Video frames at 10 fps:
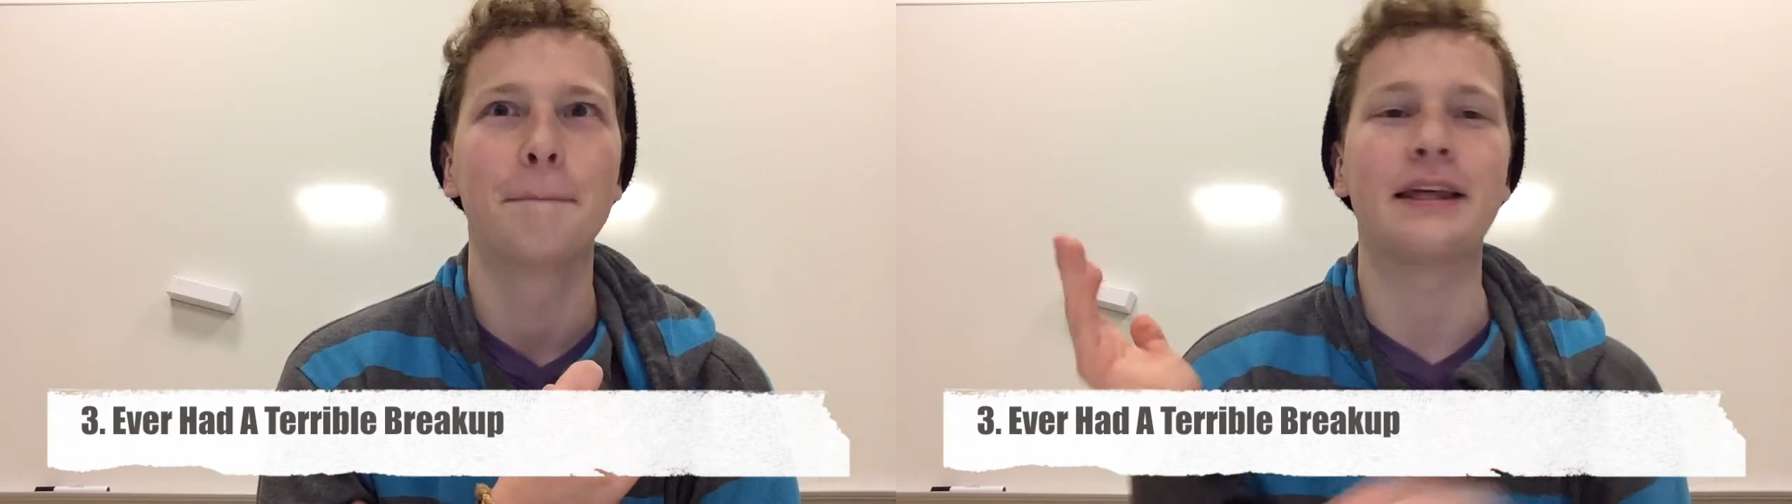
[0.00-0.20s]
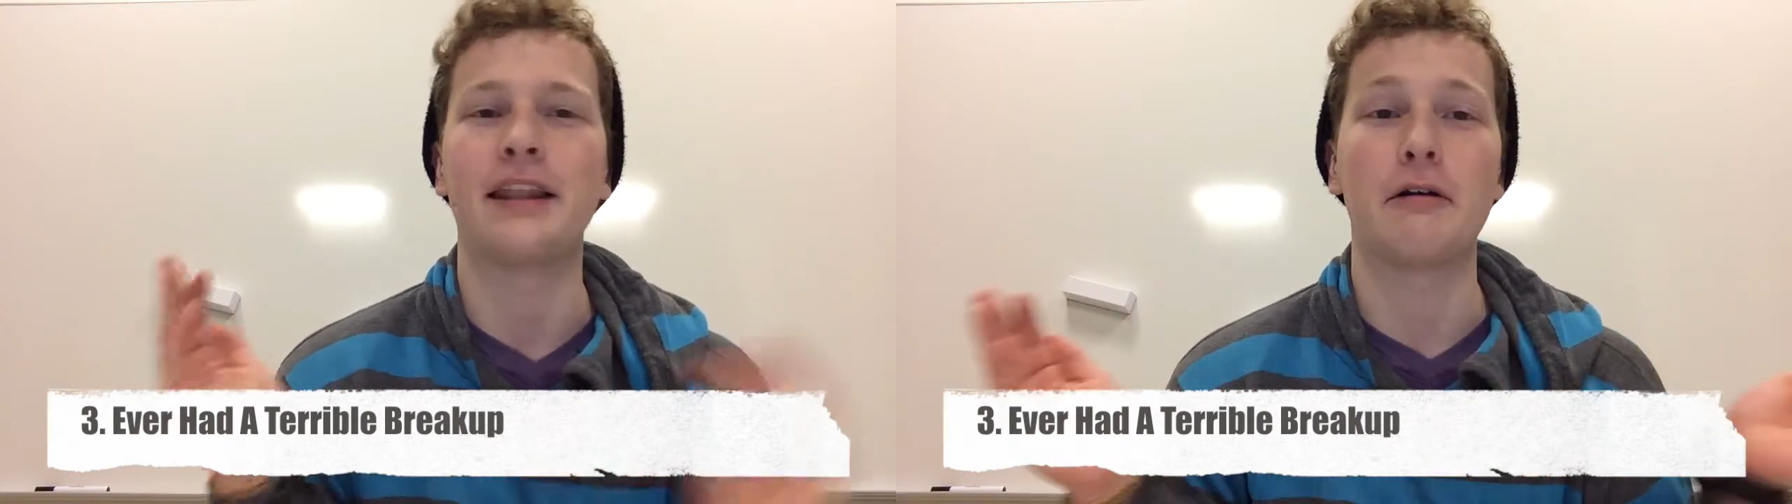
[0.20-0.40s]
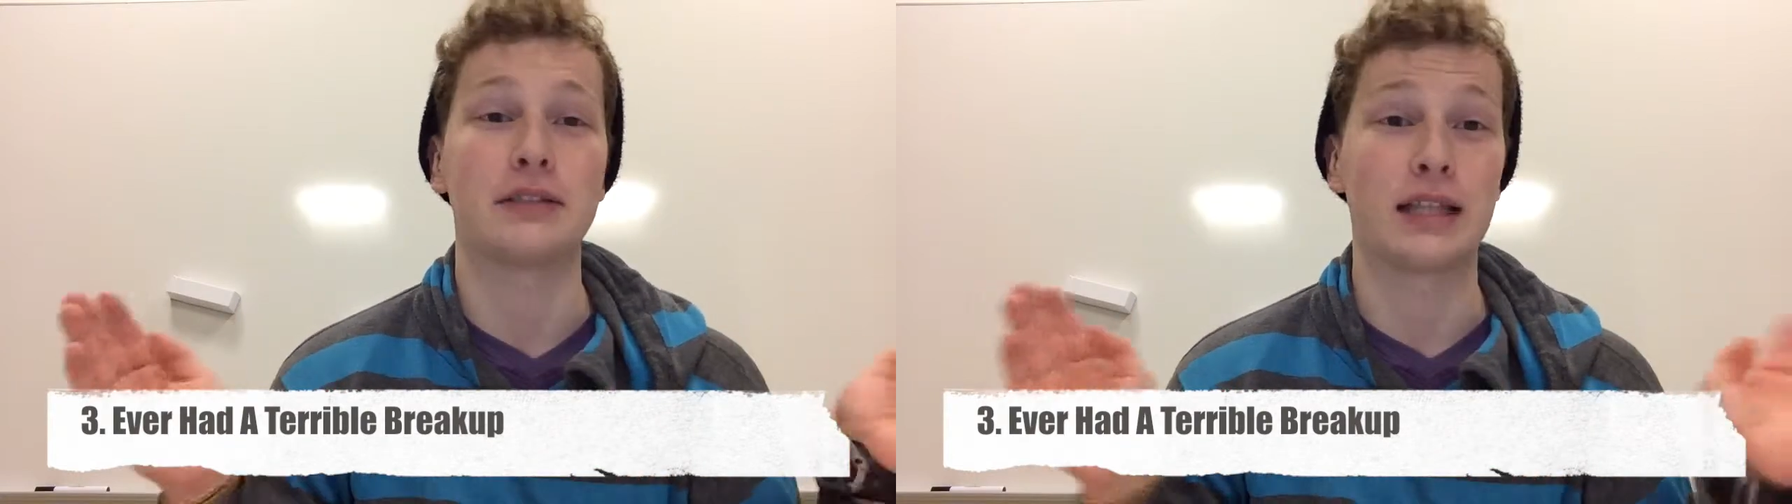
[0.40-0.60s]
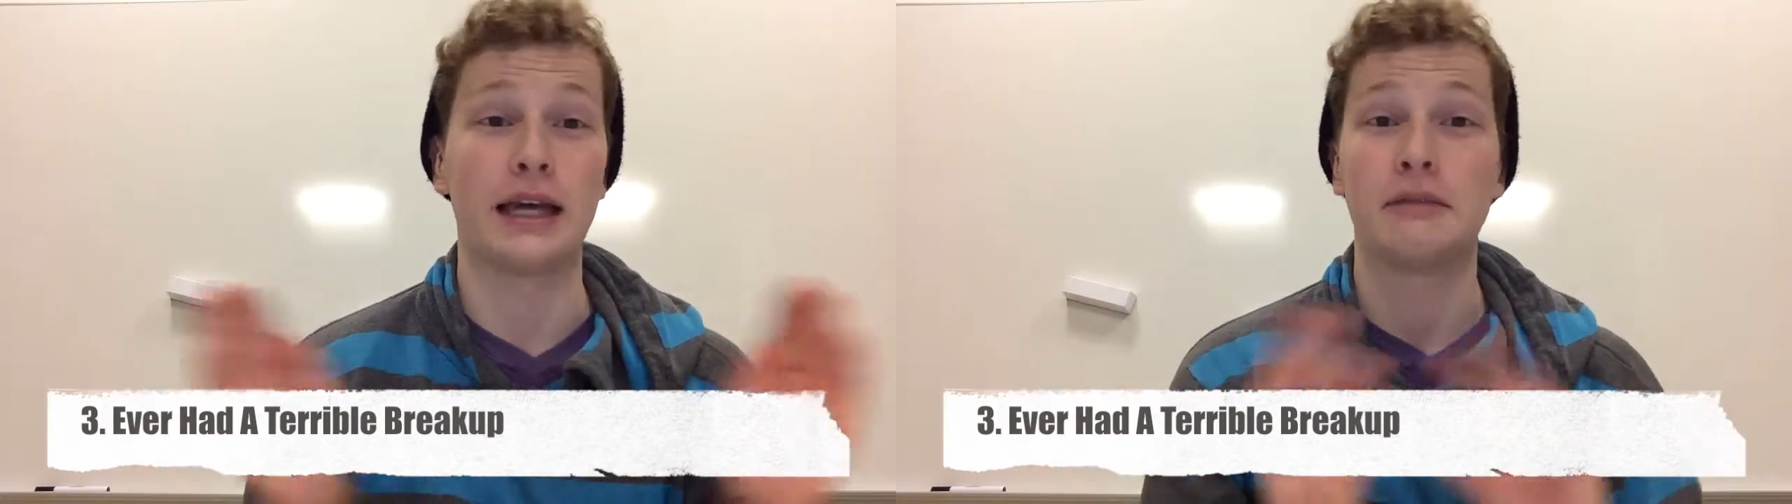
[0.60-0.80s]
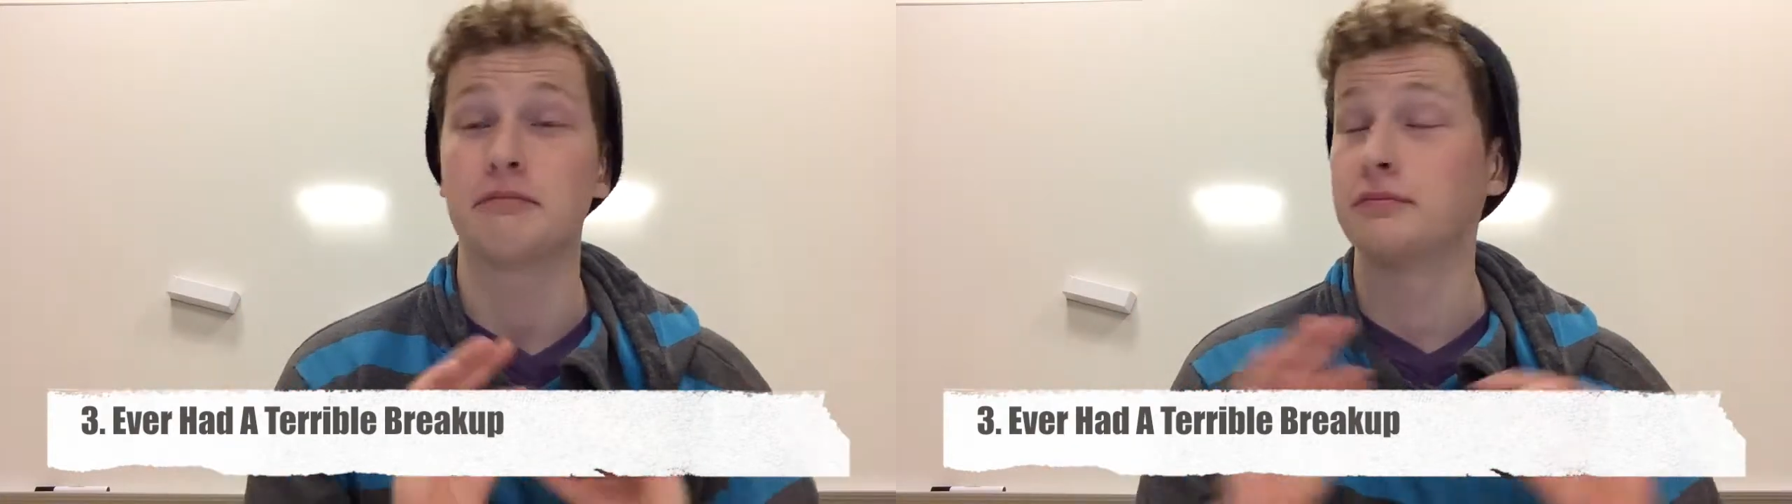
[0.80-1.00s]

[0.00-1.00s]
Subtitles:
And that was, like,